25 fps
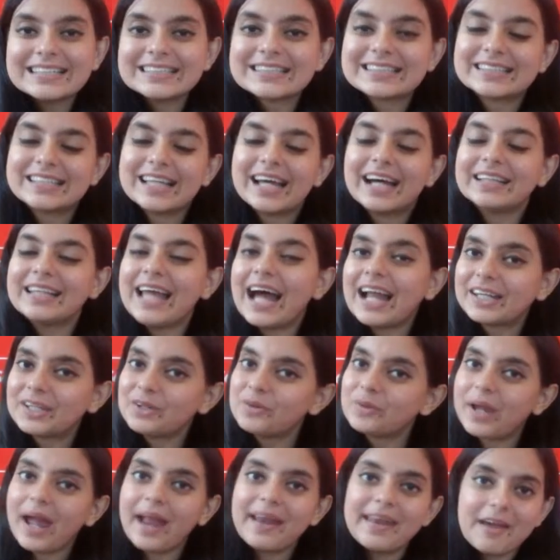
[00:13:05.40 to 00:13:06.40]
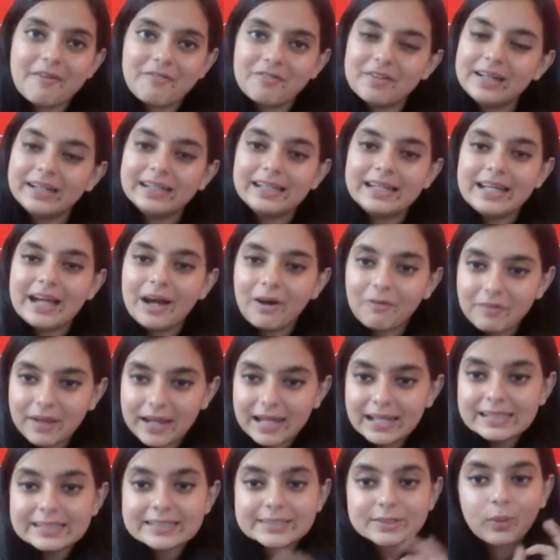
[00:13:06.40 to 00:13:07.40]
is that you can definitely
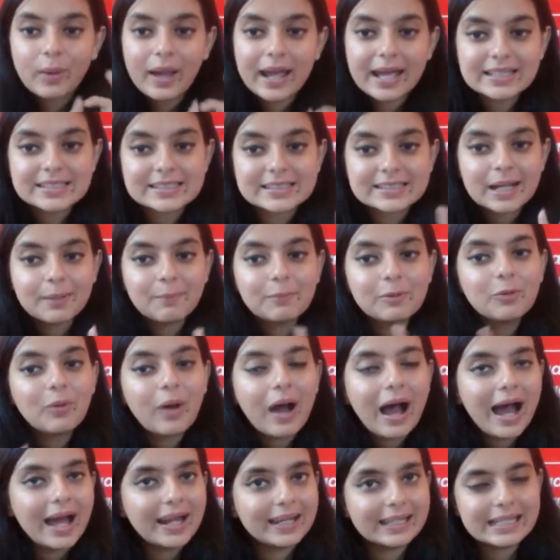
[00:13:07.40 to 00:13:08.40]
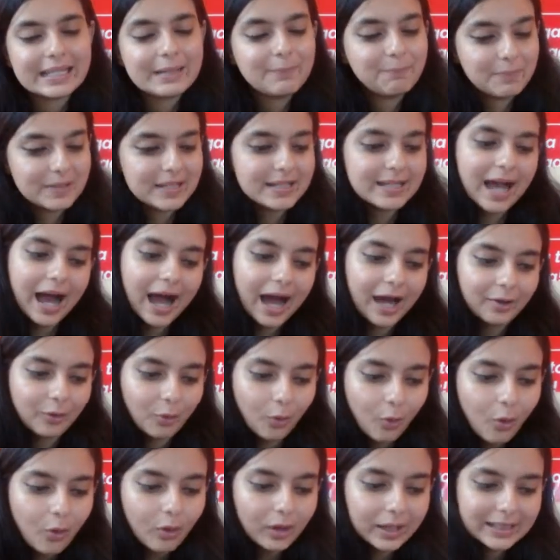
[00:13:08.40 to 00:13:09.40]
avail. So
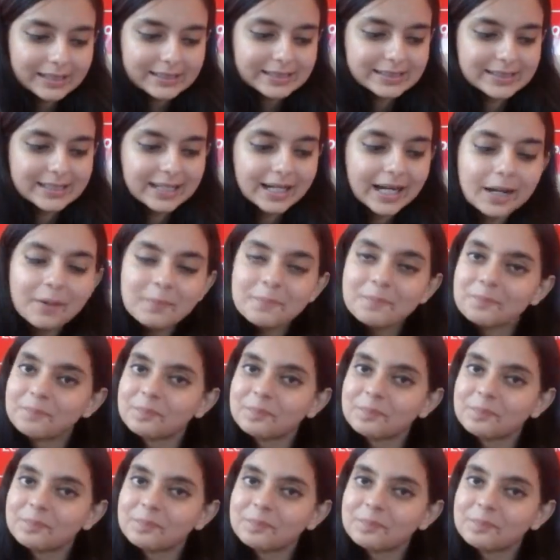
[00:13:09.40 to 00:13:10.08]
SWREPRO is the